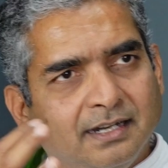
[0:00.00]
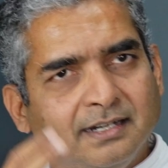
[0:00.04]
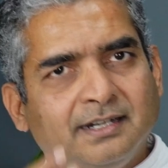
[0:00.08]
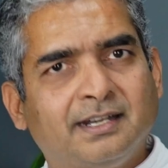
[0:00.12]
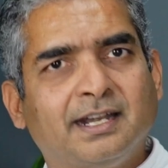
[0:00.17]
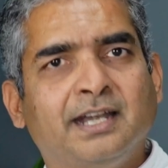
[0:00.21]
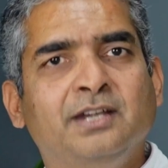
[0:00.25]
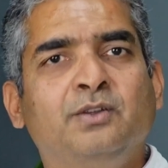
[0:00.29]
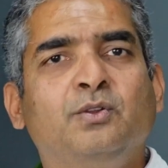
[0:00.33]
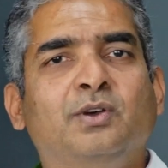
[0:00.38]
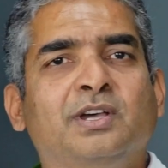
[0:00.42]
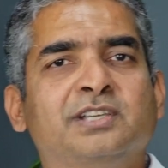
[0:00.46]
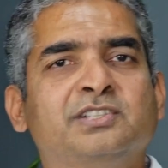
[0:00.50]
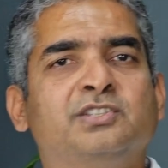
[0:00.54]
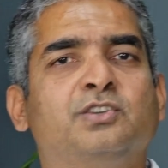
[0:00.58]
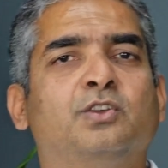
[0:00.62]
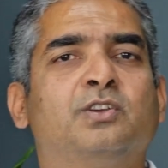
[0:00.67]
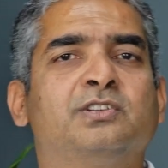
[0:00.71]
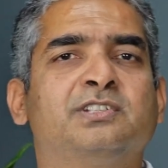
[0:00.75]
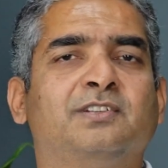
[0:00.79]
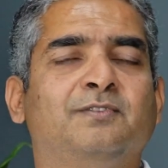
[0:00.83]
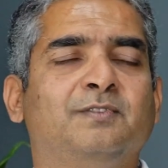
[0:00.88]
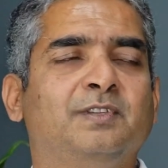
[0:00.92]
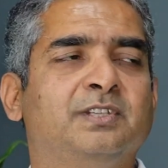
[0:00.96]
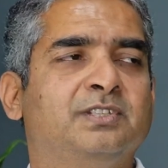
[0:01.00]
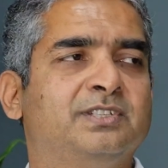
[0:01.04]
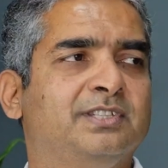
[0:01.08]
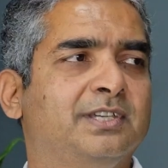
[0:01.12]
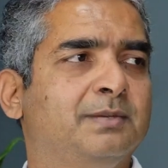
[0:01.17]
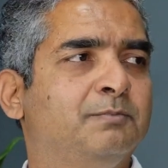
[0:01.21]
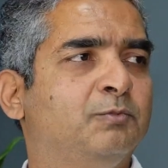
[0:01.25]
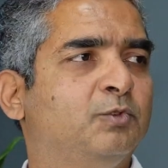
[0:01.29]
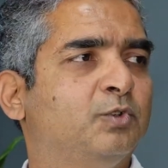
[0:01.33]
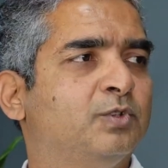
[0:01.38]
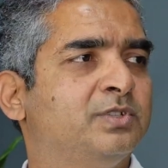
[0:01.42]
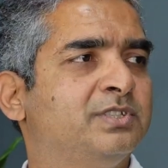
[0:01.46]
try to ask yourself the
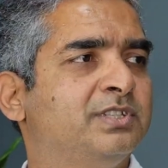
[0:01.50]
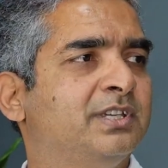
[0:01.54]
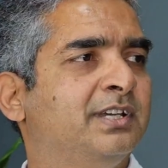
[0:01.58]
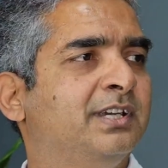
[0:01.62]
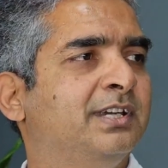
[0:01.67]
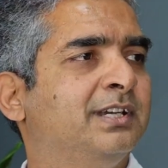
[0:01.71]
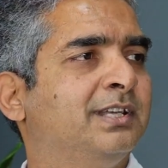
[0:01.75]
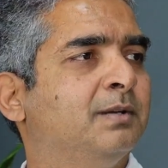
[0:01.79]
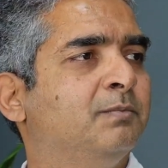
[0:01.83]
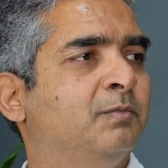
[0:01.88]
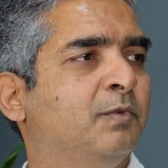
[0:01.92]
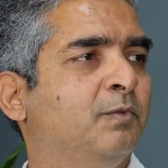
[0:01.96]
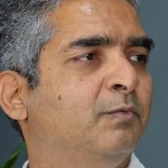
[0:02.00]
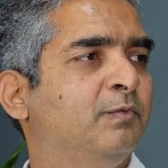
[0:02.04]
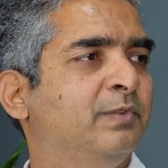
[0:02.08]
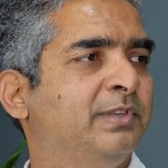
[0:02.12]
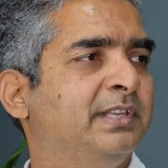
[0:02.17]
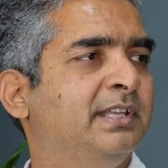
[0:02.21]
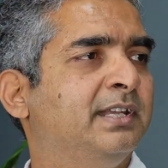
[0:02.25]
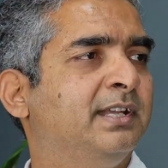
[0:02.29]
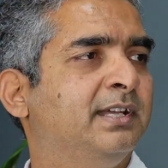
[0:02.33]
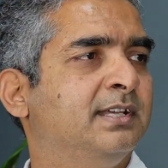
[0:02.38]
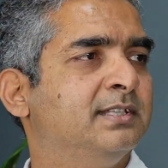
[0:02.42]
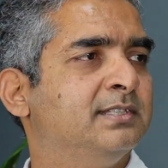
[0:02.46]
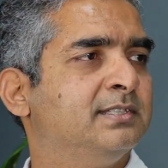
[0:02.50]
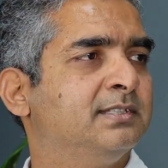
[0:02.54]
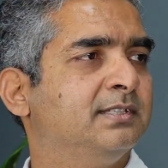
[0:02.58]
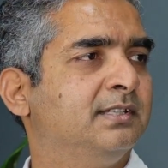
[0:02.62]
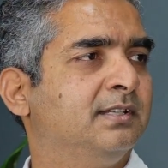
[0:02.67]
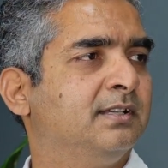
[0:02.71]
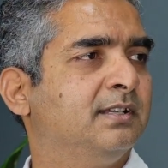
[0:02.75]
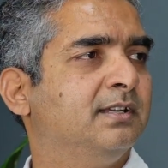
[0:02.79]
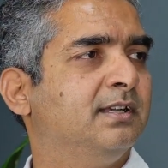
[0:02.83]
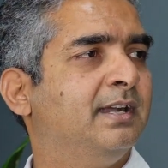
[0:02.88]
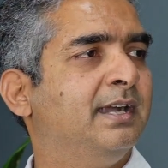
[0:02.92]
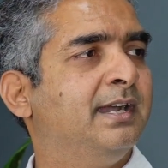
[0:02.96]
same question and come up with an answer.
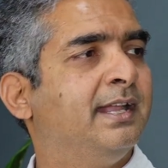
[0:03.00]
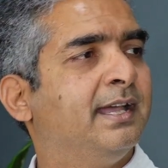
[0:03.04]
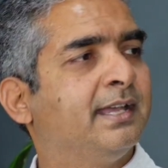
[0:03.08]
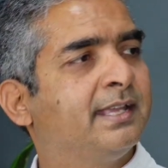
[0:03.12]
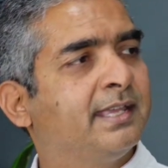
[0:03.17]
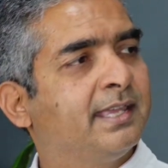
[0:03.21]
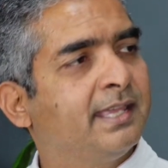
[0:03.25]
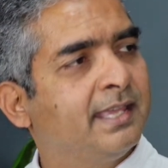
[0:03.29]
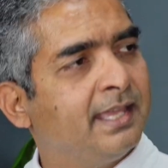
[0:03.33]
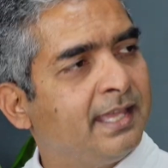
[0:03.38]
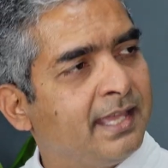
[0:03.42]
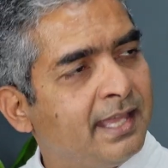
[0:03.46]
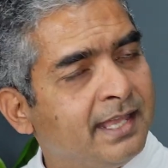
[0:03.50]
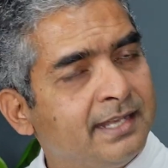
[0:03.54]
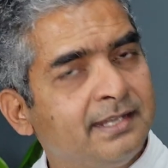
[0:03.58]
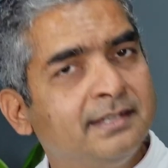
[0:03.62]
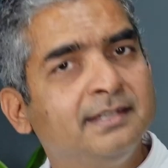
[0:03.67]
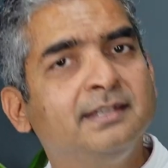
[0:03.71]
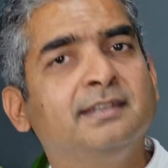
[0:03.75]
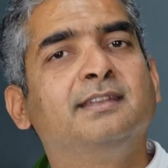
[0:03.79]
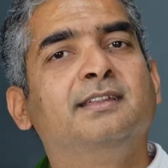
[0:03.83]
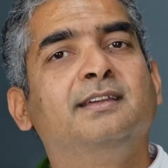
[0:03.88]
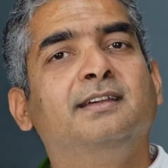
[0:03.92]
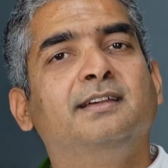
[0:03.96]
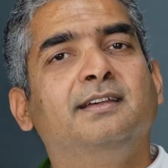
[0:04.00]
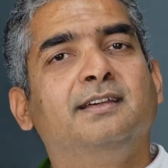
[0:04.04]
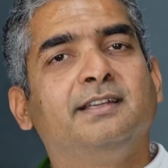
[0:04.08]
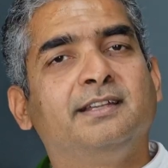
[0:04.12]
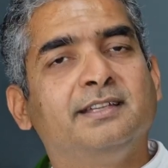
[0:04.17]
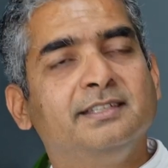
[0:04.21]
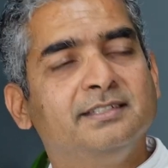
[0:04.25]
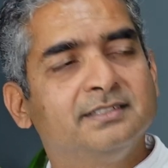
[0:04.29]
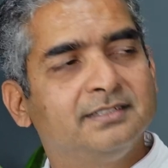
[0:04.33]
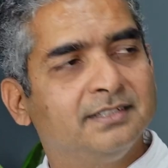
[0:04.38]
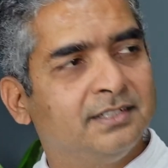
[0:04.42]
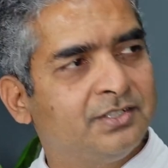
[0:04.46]
And again,
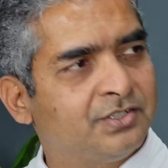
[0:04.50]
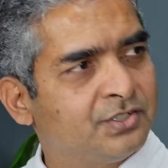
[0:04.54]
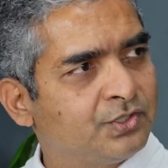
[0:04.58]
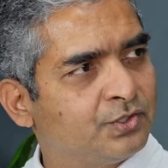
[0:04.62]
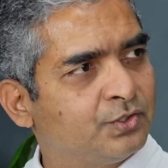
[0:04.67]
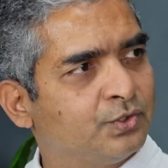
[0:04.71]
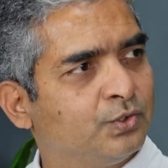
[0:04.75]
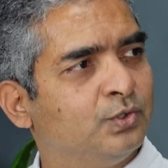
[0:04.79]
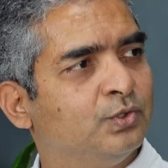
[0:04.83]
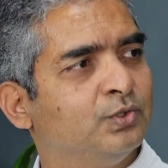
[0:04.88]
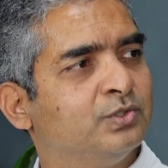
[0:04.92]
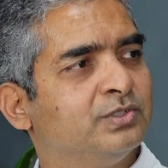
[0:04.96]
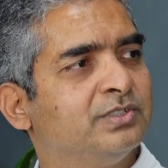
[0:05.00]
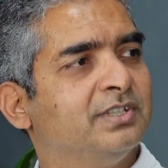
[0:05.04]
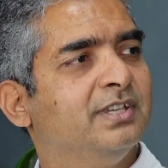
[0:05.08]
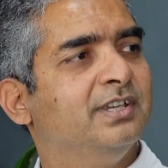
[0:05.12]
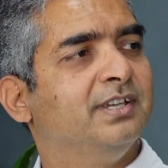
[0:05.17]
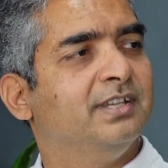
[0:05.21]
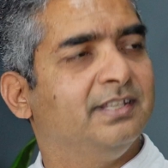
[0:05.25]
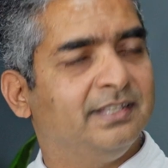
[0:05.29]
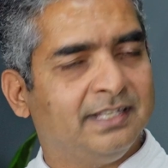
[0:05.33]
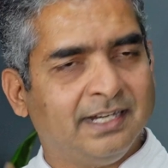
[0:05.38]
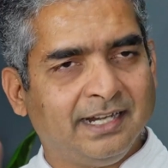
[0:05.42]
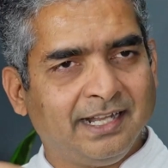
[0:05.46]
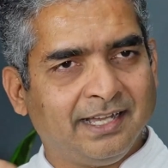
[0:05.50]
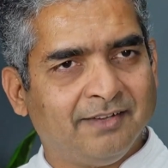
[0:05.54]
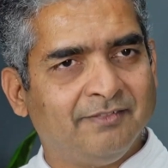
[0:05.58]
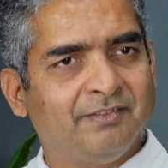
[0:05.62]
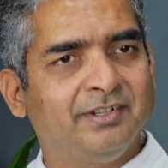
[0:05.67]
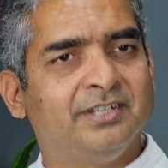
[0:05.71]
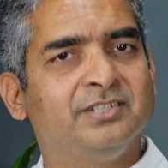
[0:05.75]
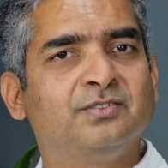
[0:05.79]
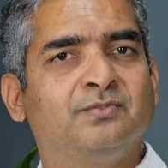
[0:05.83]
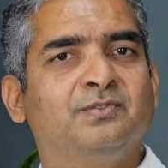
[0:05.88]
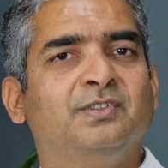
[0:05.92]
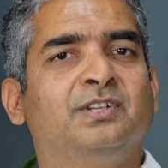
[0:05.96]
research shows that
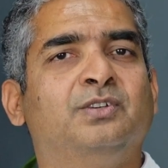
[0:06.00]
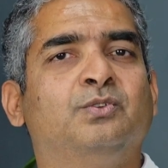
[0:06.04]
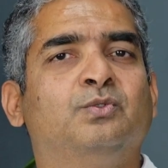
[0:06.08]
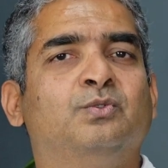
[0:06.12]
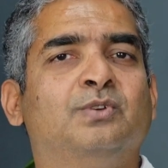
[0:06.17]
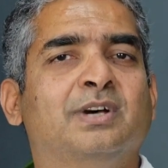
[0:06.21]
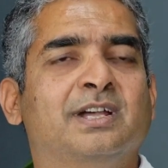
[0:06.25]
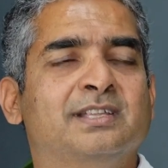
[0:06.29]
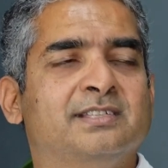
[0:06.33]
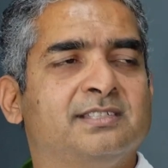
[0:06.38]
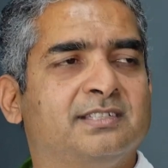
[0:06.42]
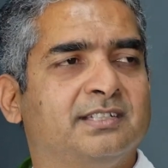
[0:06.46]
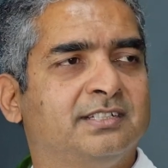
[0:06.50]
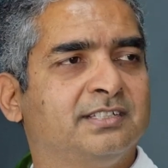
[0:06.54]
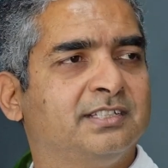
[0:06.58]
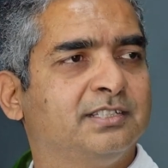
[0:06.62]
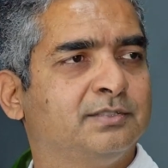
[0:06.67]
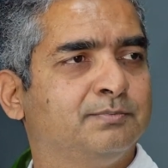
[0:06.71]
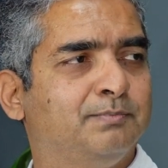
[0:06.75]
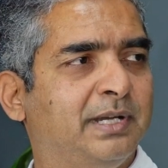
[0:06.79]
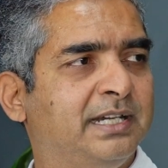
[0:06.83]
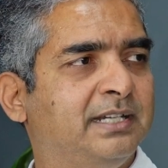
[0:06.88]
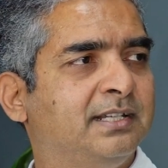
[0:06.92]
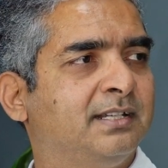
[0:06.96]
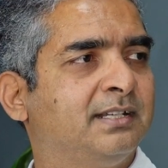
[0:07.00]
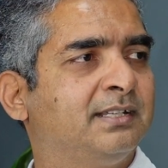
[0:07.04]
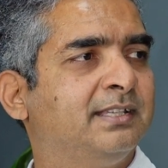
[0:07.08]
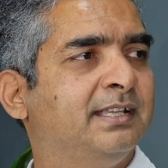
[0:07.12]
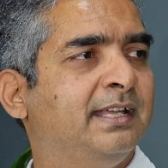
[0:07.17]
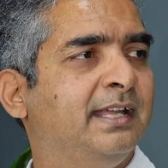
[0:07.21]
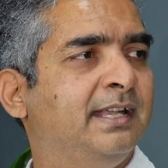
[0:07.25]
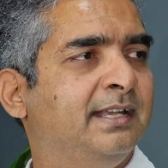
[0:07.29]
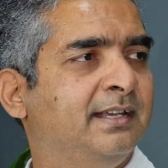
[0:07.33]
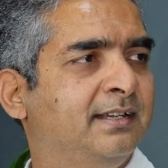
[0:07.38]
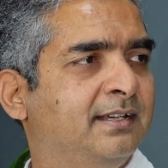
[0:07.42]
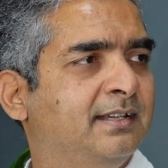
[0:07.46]
average of the two answers is better
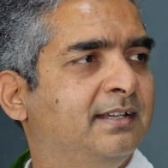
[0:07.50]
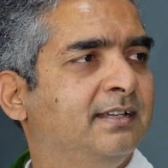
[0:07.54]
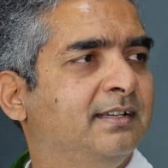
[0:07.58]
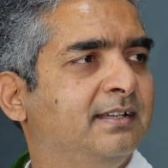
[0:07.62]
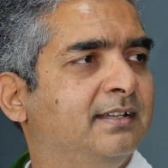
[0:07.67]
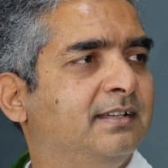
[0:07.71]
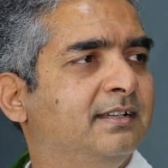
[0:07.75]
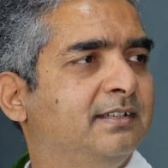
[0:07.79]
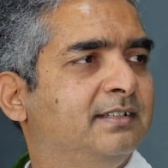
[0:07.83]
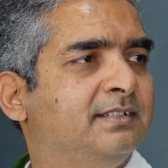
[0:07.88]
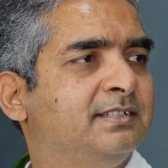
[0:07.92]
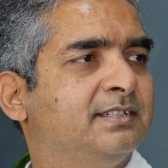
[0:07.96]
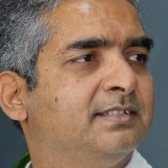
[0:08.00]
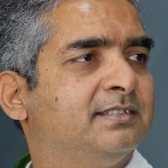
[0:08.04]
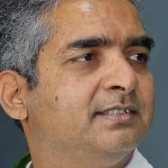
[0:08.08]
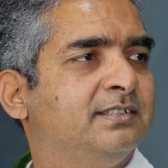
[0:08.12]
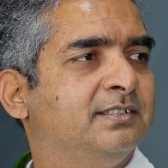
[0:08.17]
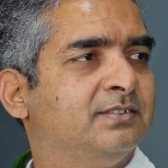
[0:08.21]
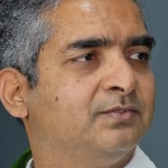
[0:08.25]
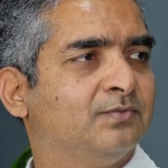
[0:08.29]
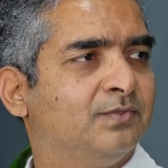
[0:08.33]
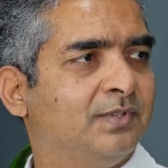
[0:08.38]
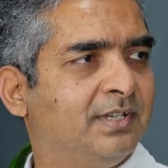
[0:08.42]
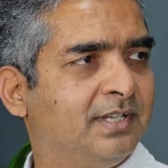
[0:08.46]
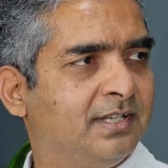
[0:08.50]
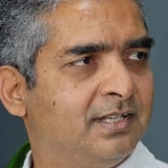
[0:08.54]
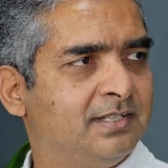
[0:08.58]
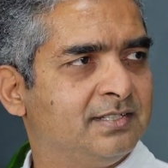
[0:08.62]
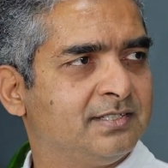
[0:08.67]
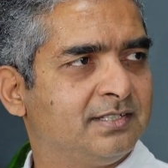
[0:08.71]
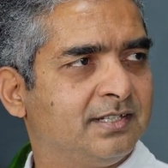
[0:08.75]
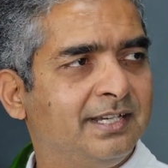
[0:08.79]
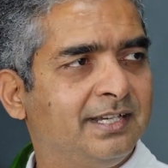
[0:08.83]
than just this one answer.